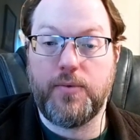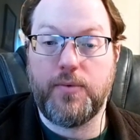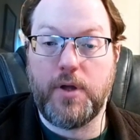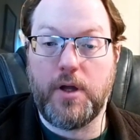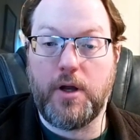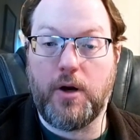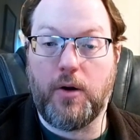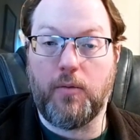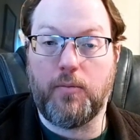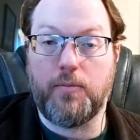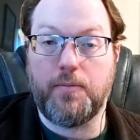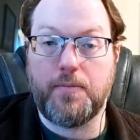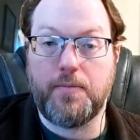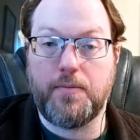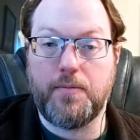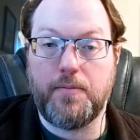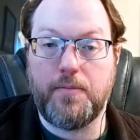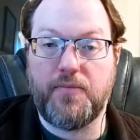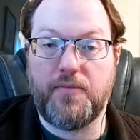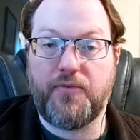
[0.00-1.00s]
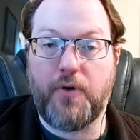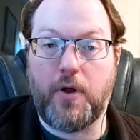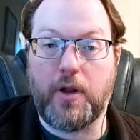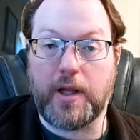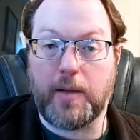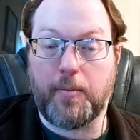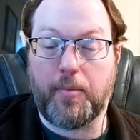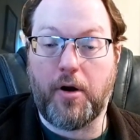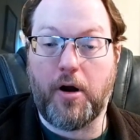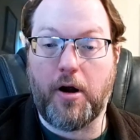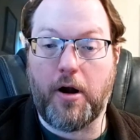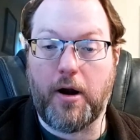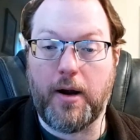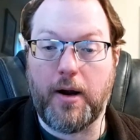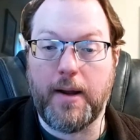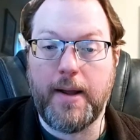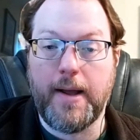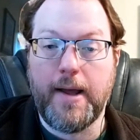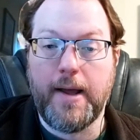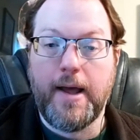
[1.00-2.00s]
you know, falling
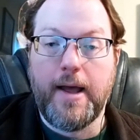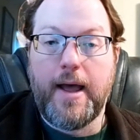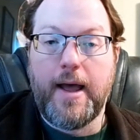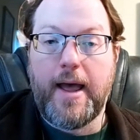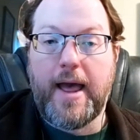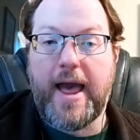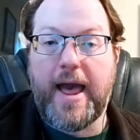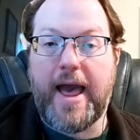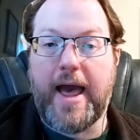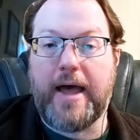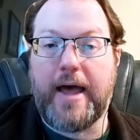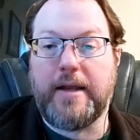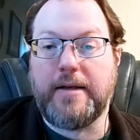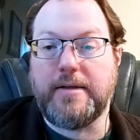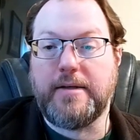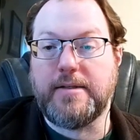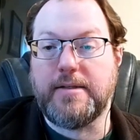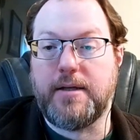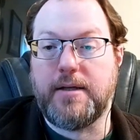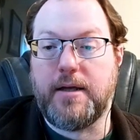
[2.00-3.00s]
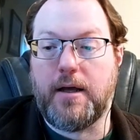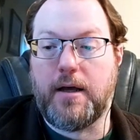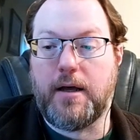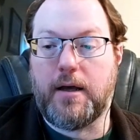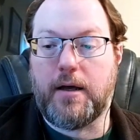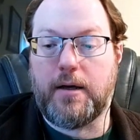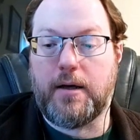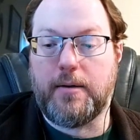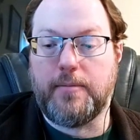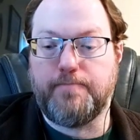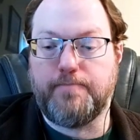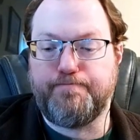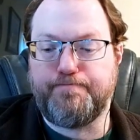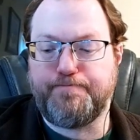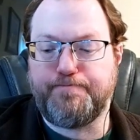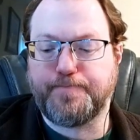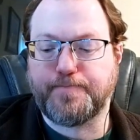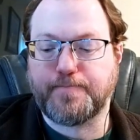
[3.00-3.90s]
apart. And um,